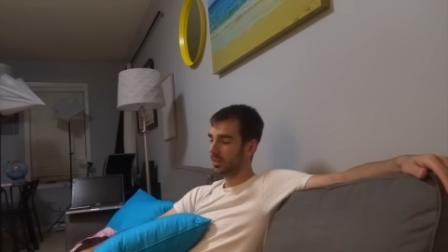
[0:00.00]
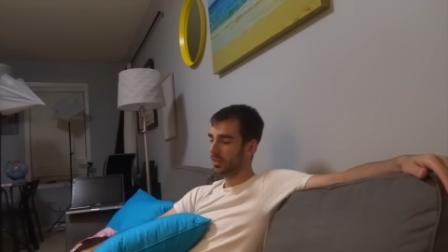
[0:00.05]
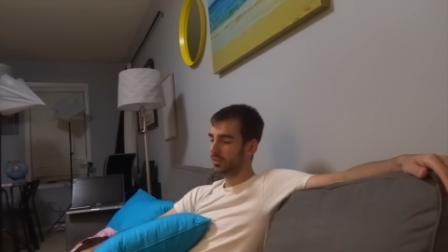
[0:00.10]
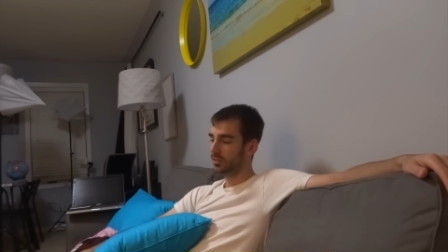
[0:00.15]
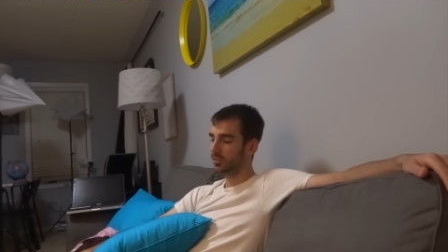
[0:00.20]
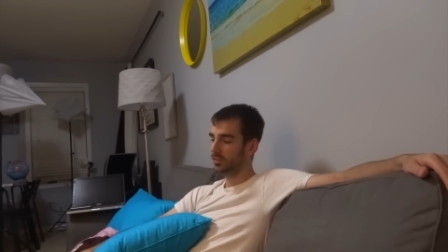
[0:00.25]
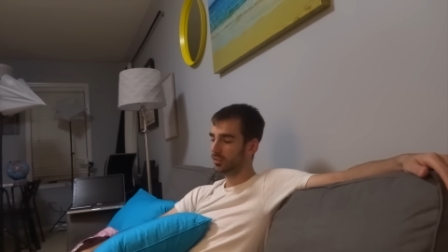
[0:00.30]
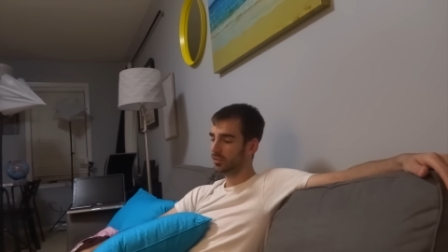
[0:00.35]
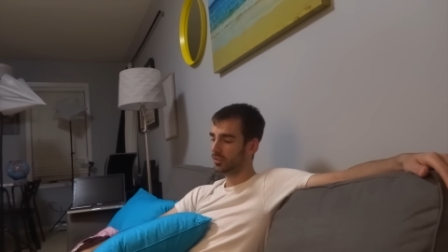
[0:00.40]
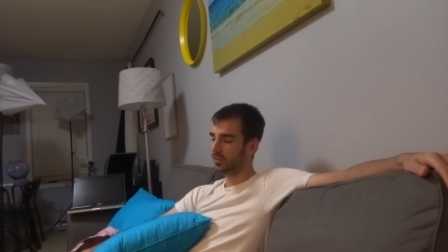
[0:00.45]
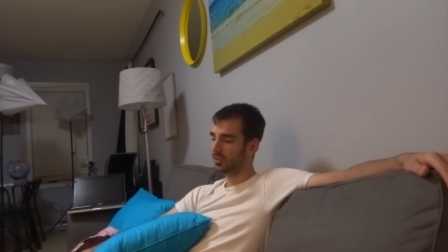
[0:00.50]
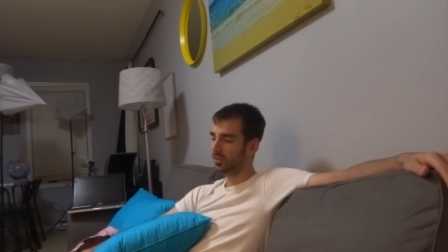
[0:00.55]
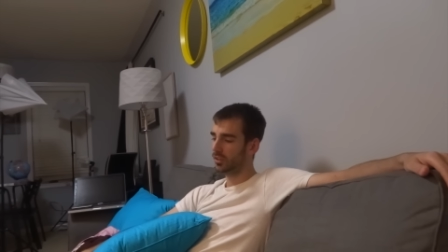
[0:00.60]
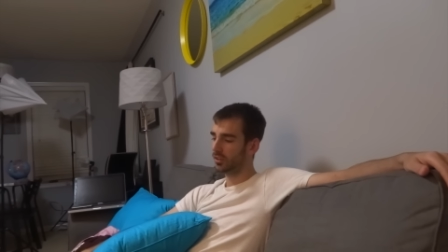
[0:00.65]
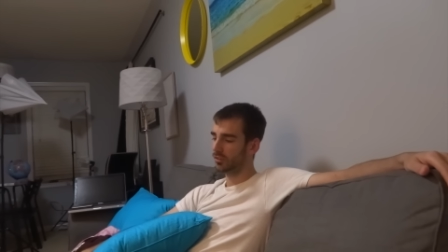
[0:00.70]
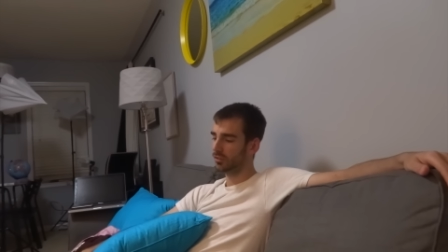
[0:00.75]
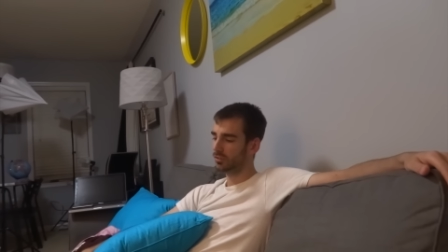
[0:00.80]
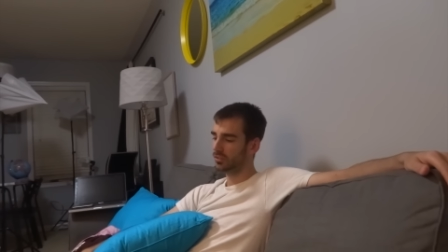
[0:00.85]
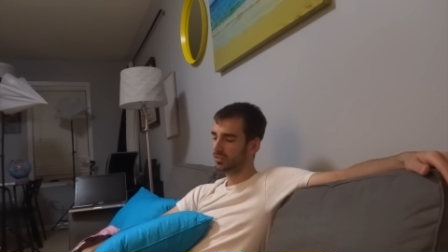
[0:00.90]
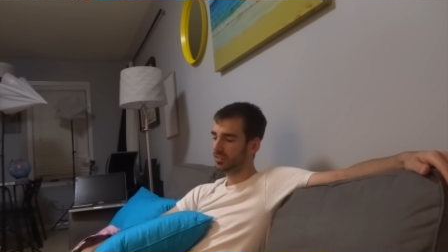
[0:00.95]
just, you
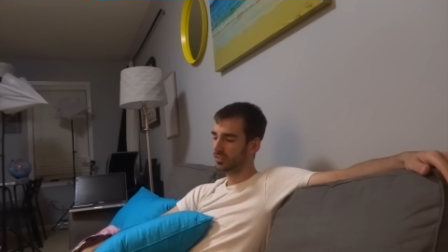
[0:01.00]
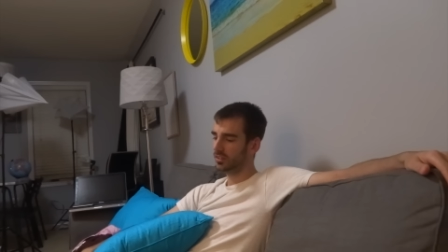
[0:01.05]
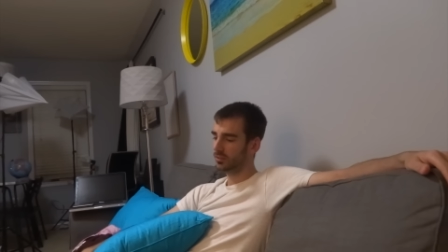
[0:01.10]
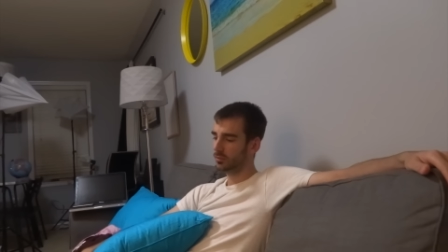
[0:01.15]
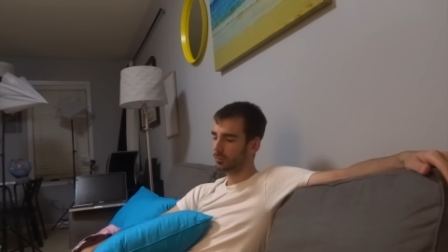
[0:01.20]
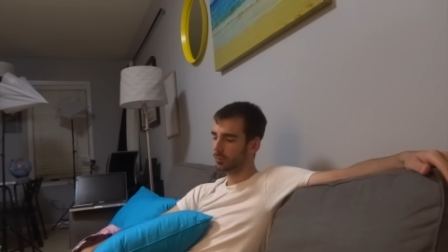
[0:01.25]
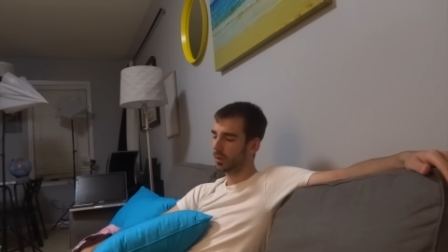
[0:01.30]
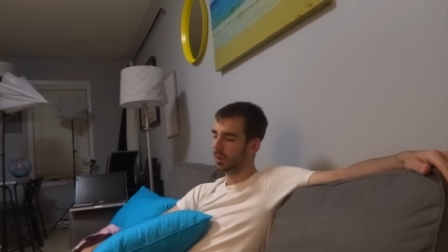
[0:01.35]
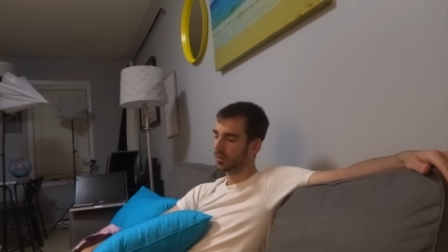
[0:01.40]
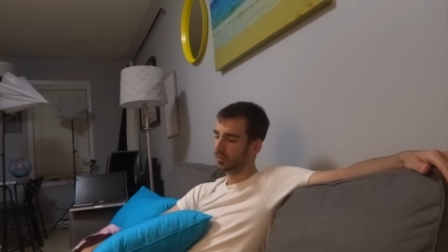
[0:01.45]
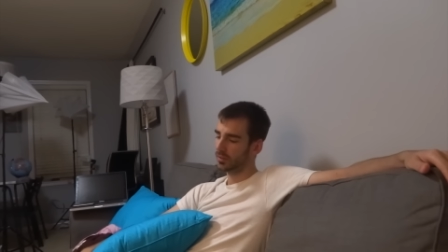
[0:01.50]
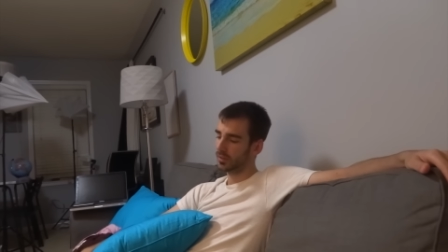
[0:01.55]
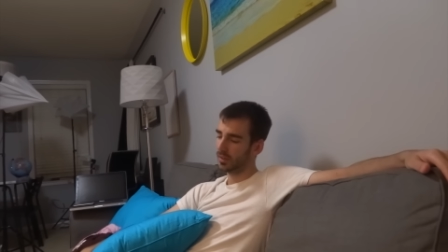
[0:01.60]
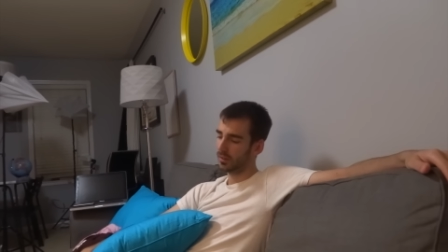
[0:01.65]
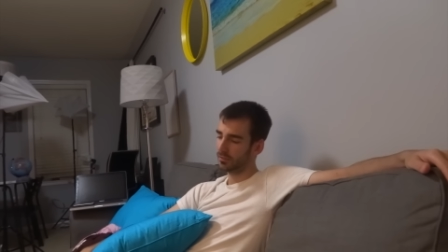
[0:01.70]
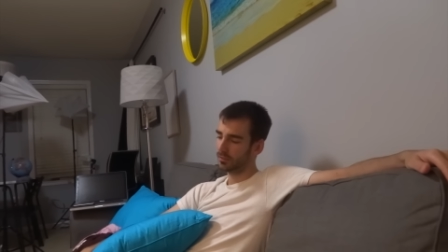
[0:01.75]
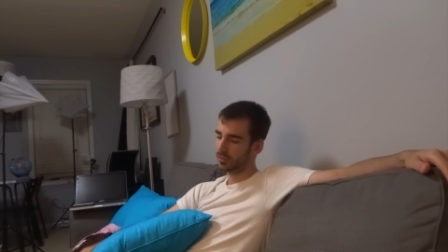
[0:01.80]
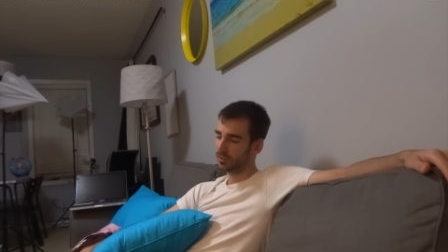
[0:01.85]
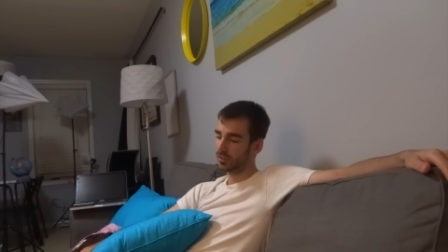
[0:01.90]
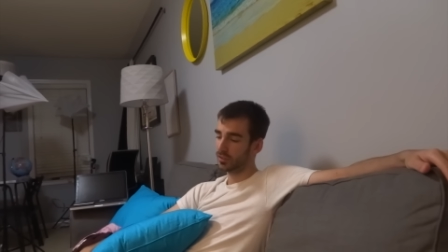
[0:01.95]
know, well,
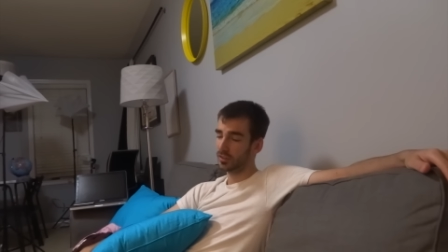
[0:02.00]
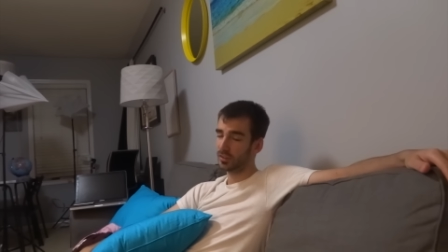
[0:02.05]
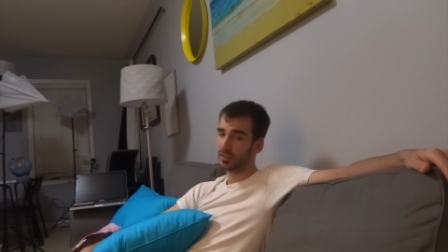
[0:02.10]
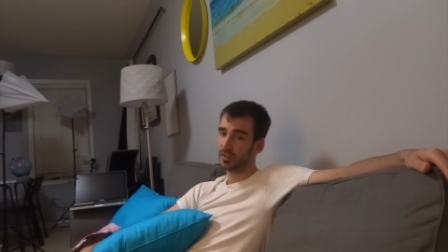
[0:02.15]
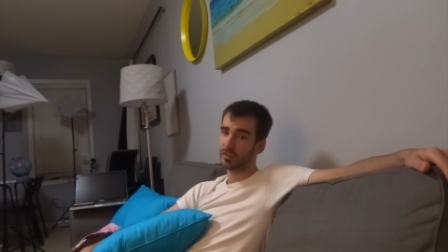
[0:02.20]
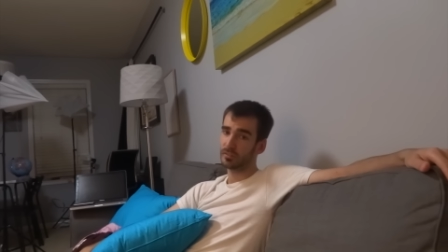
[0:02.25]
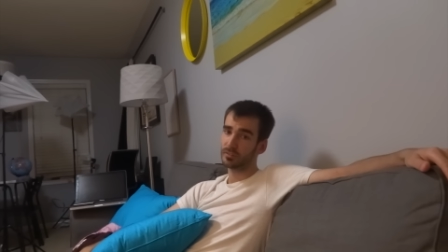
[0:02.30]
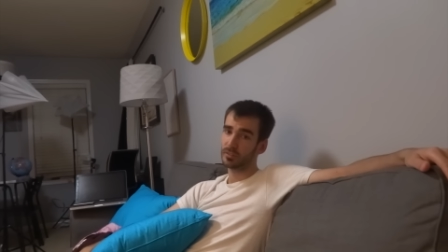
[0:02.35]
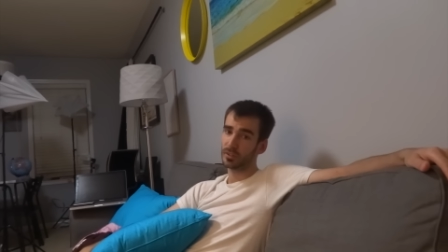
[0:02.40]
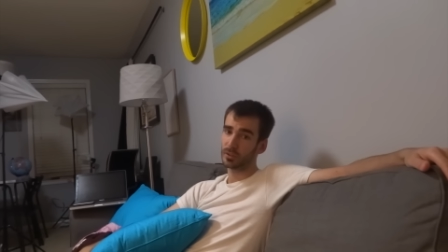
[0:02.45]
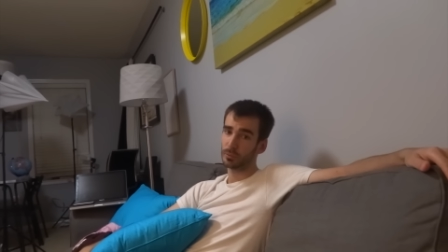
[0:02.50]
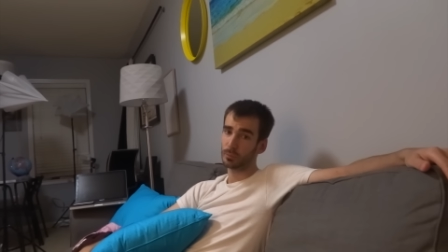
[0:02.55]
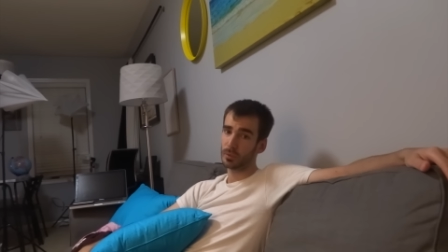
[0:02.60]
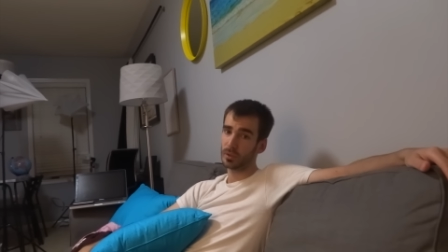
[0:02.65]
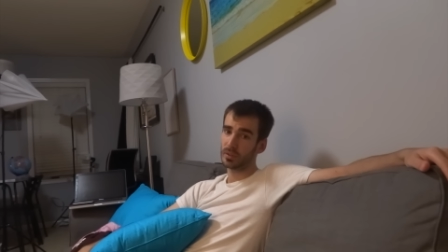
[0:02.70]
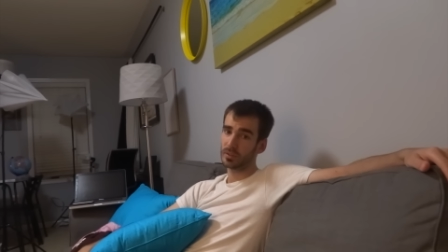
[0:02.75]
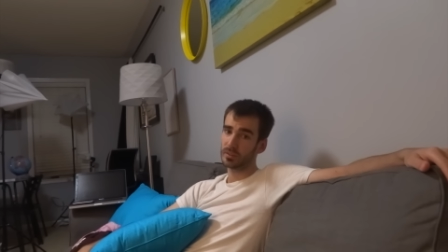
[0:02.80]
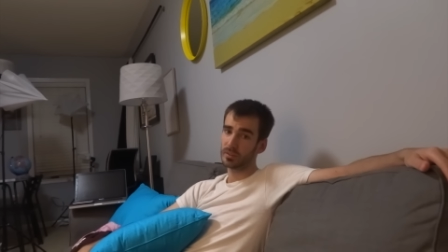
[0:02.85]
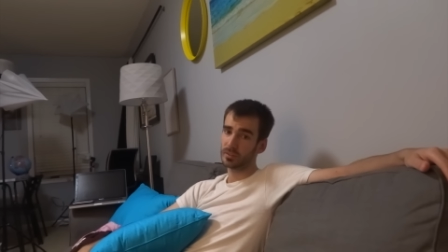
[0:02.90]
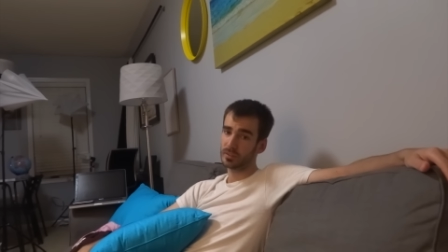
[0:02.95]
obviously not feeling
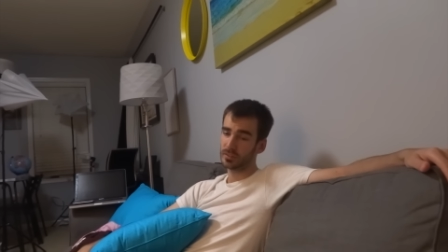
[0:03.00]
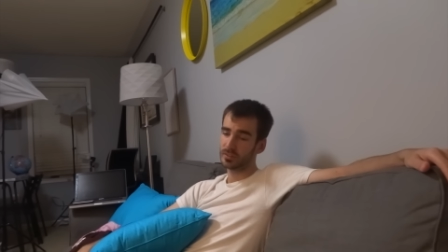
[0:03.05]
well.